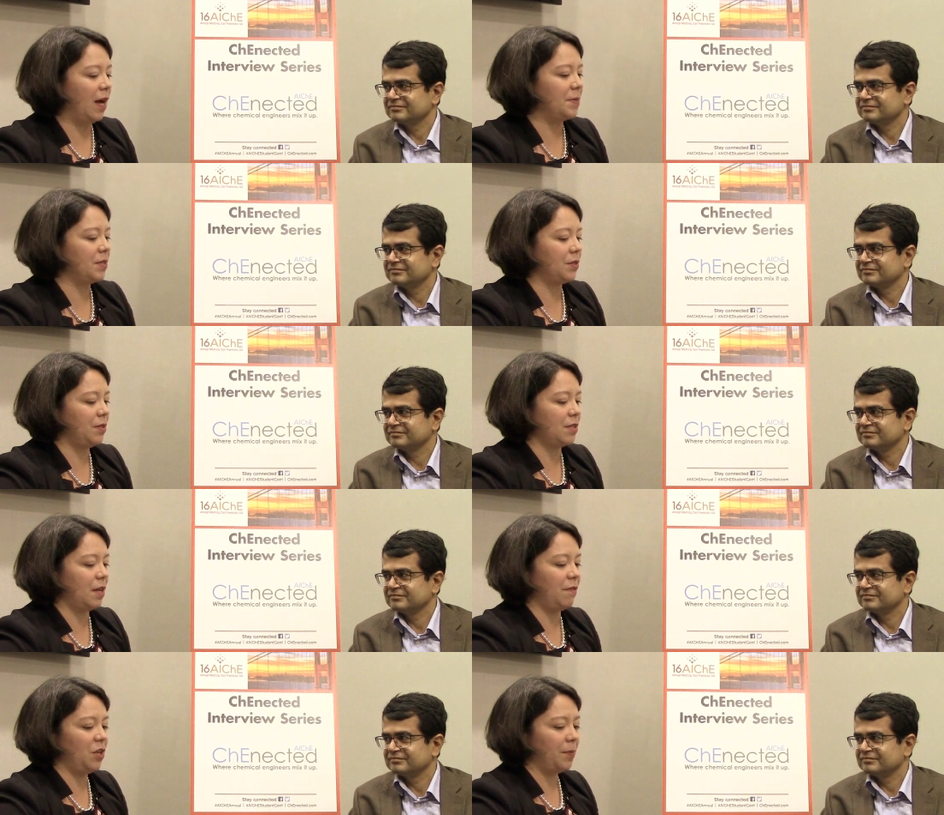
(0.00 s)
Speaker 1: obstacles
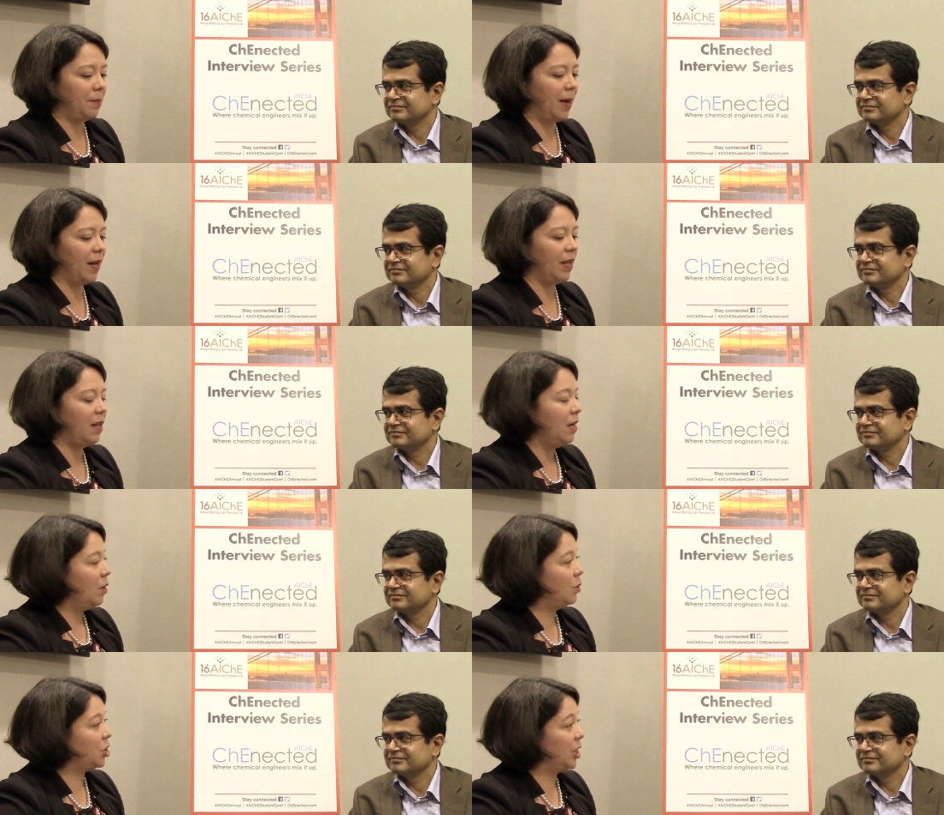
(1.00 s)
of the human body
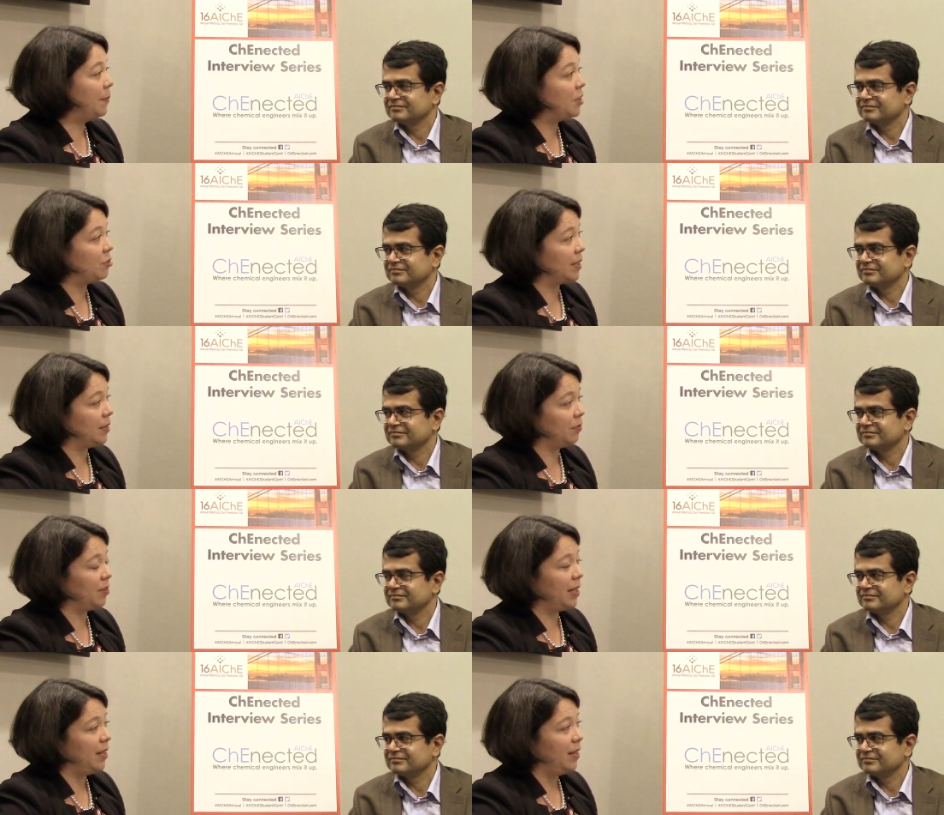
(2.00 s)
which limit drug
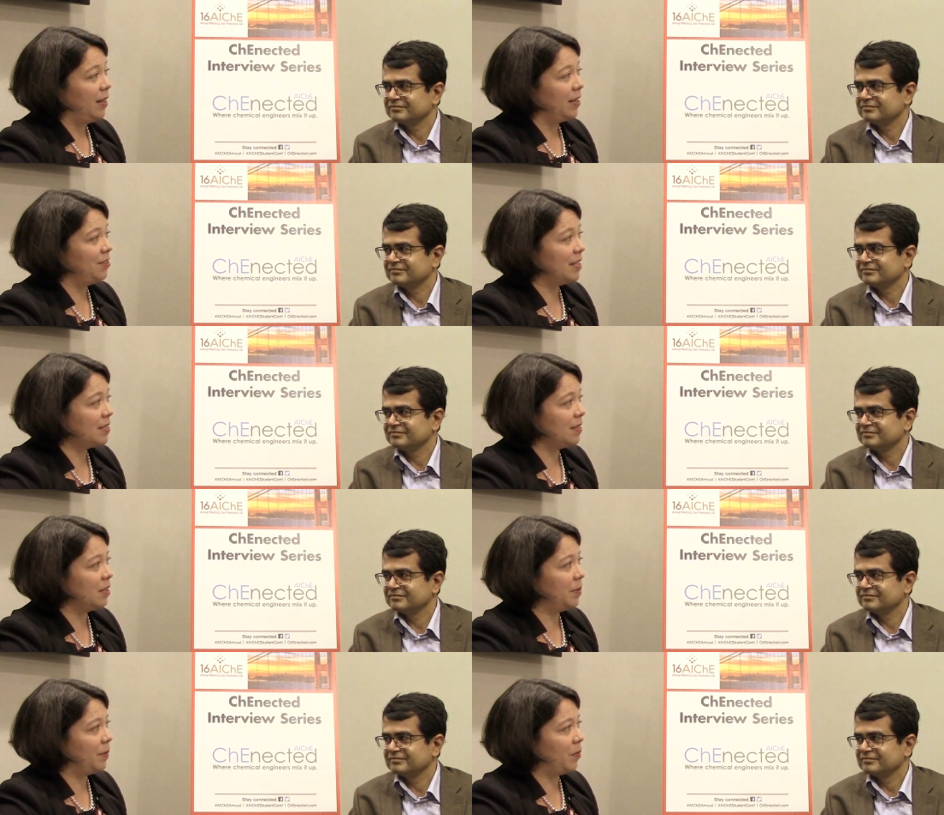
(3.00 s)
delivery. Can you tell us a little
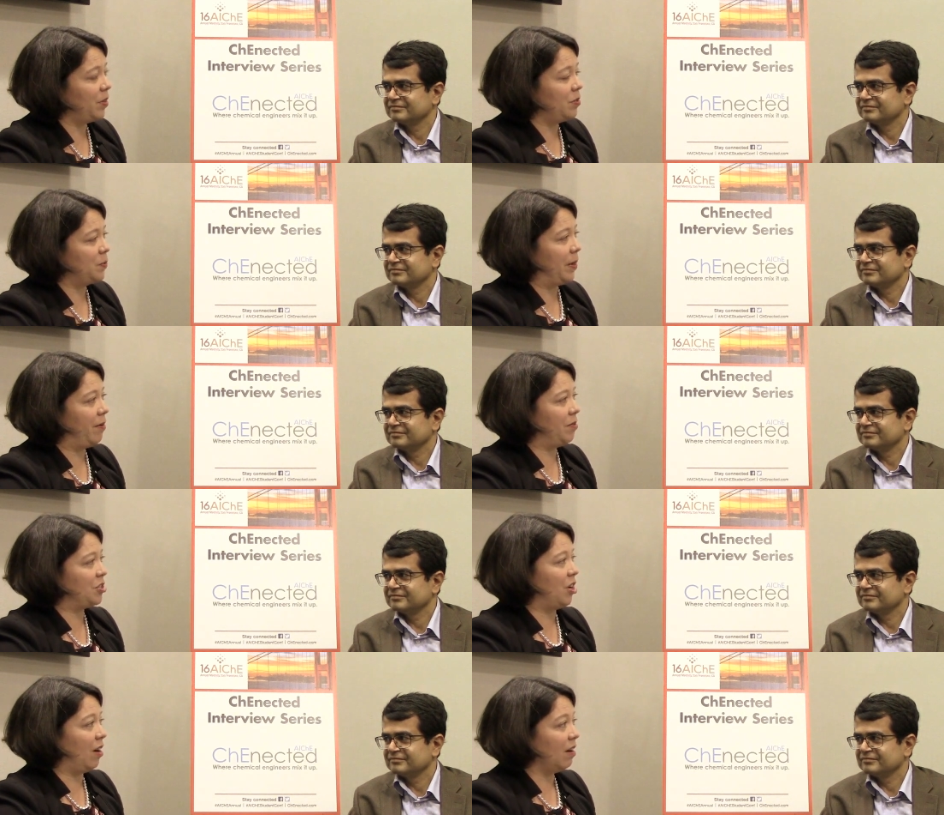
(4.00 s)
bit about what those
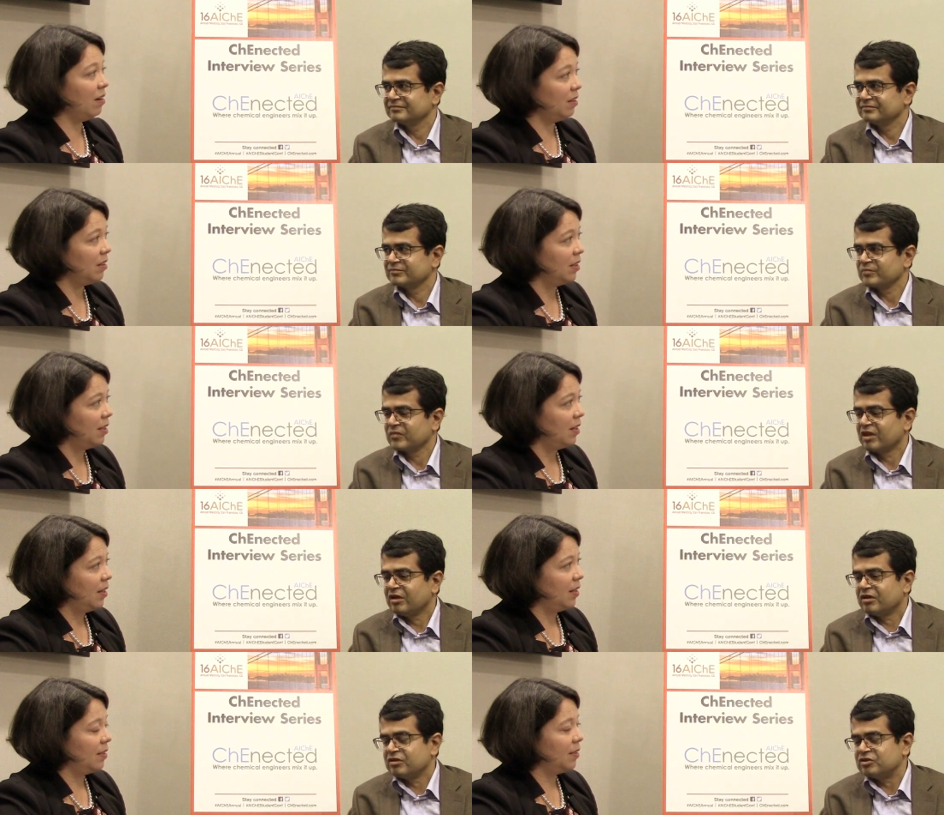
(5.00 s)
barriers are?
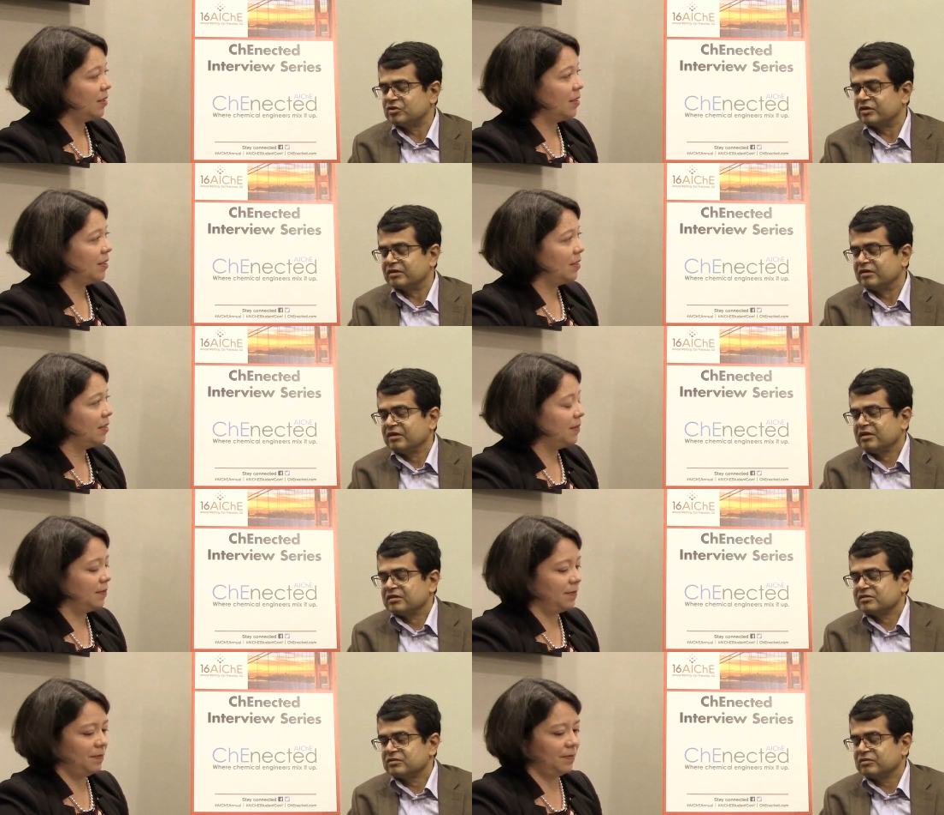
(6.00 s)
Speaker 2: Sure.
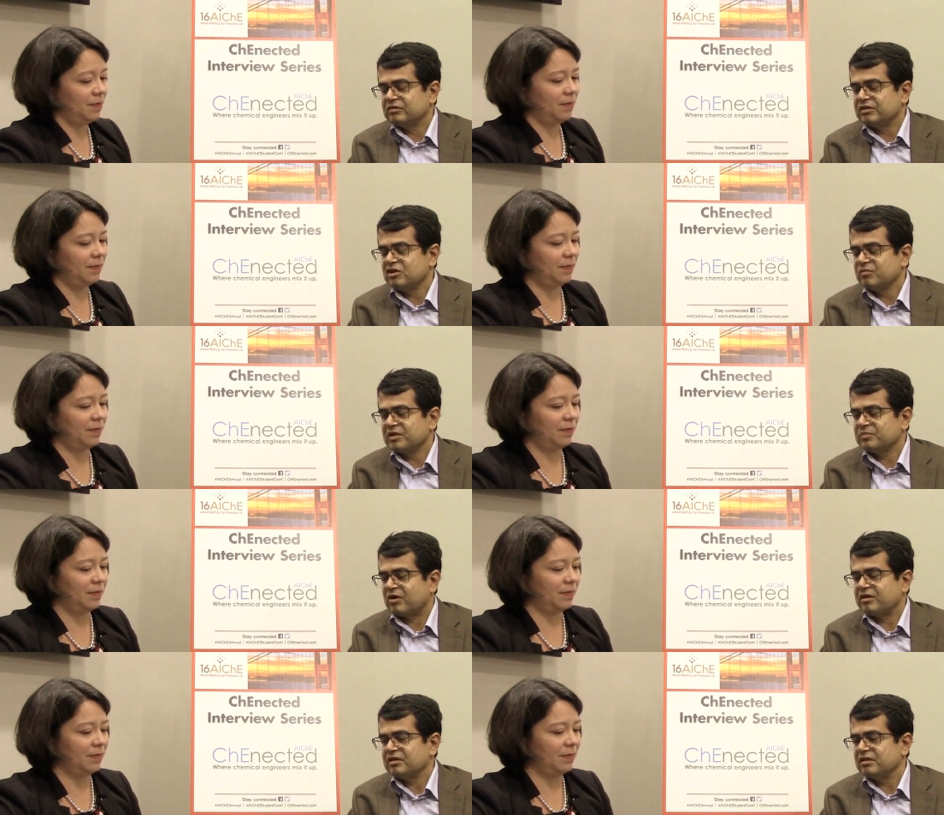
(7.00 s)
So the human
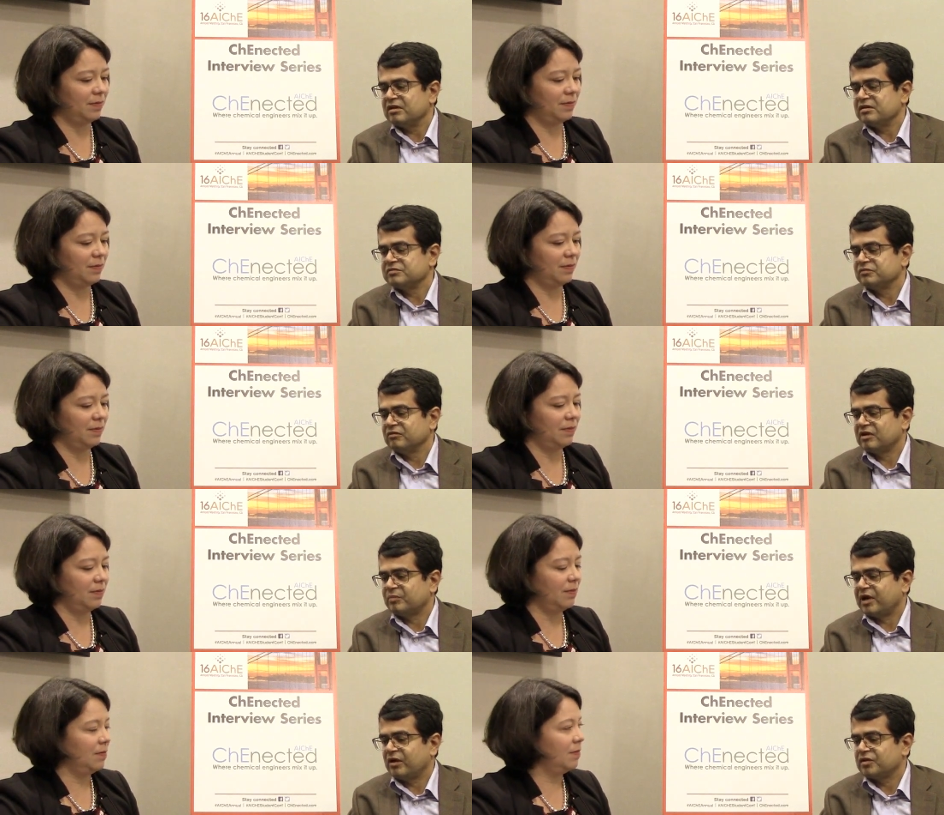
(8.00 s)
body is full of
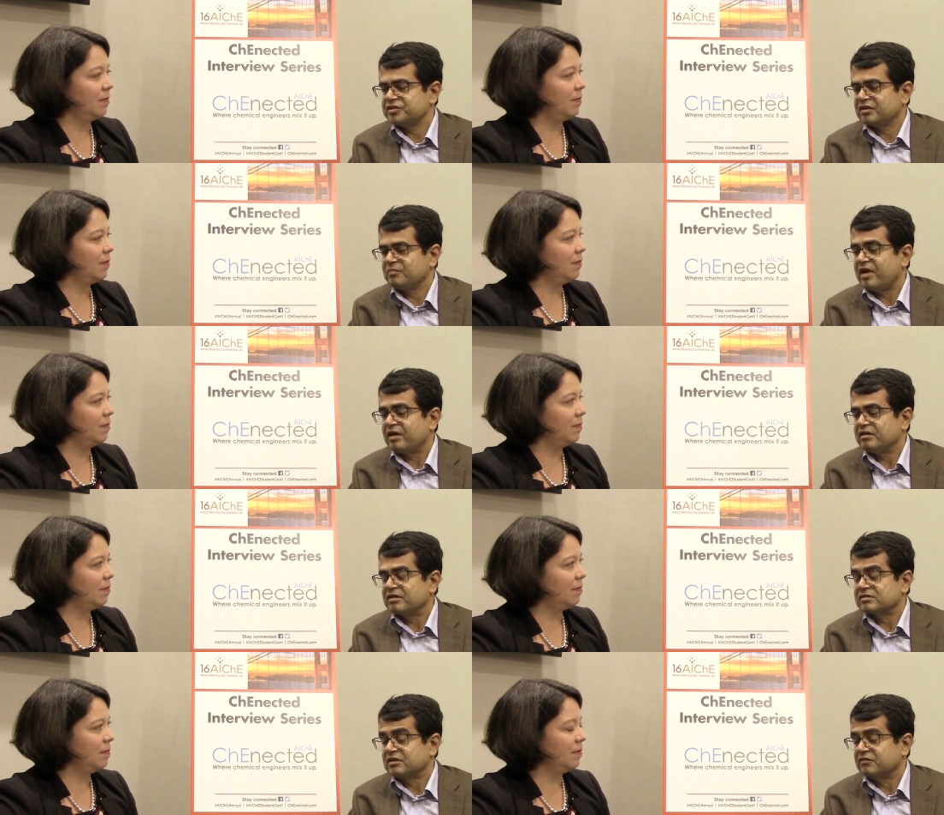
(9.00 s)
biological
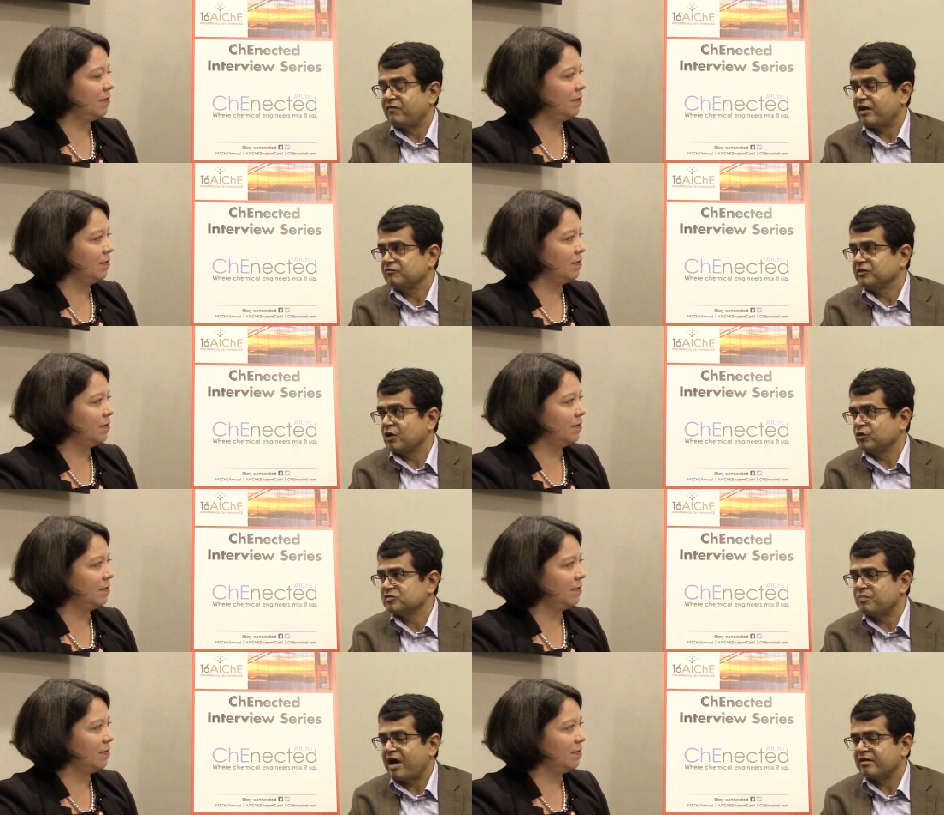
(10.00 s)
barriers. In fact, without those
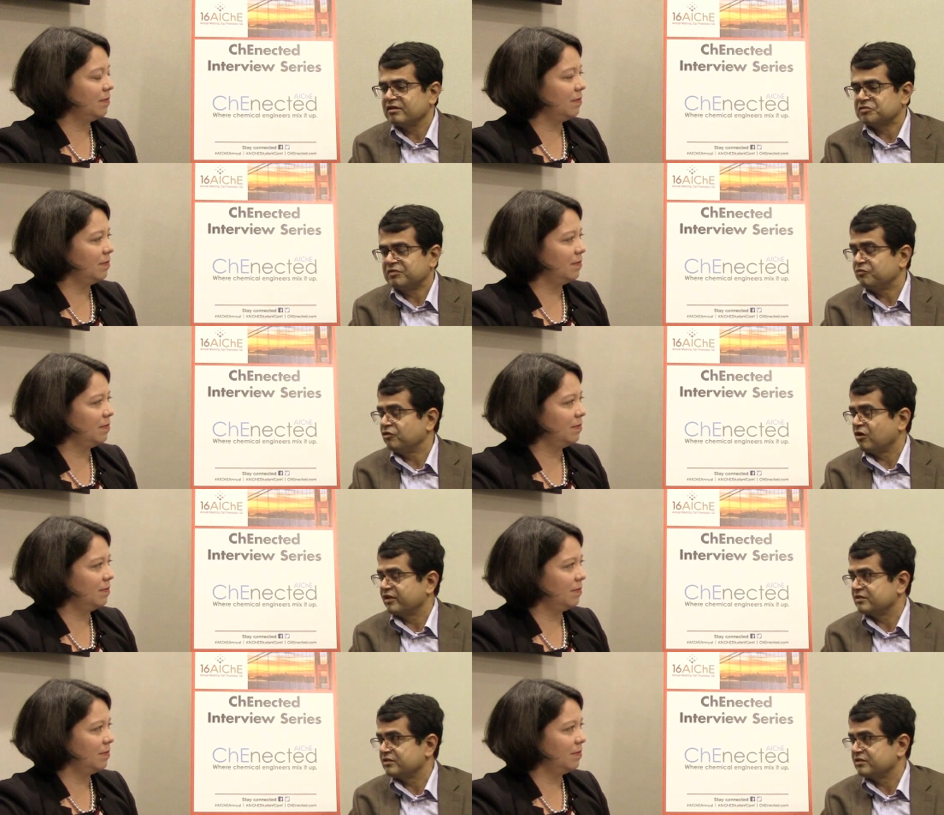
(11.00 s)
barriers, we would not